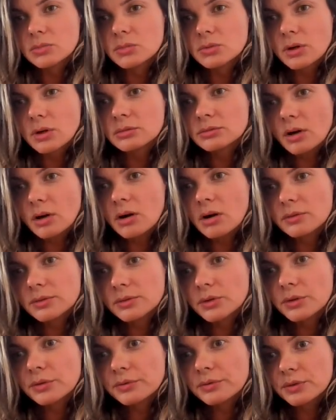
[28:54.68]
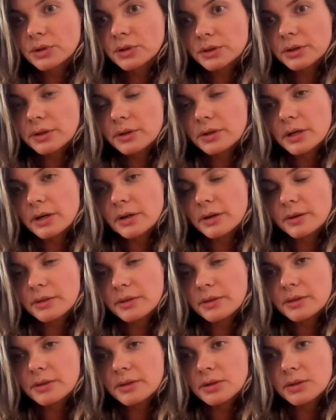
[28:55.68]
roll over for
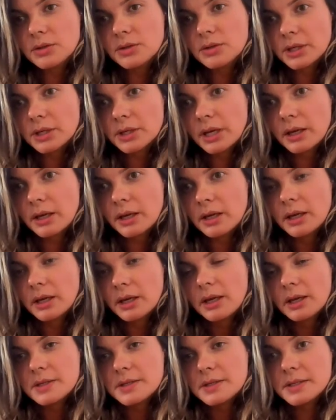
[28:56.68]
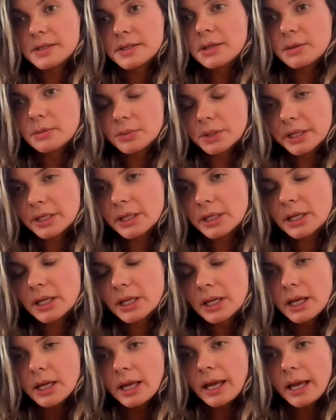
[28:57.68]
the UK CE mark.
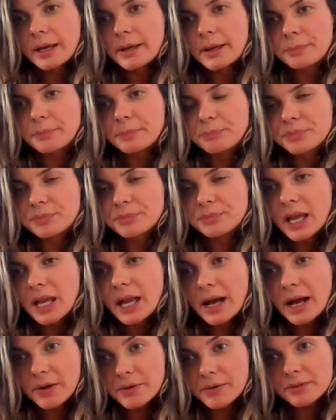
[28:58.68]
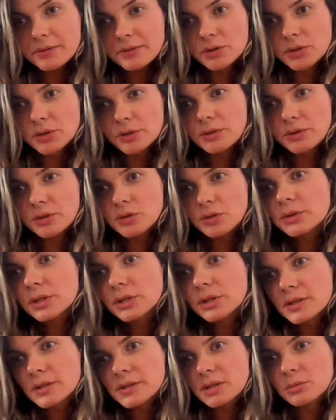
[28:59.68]
However, the UK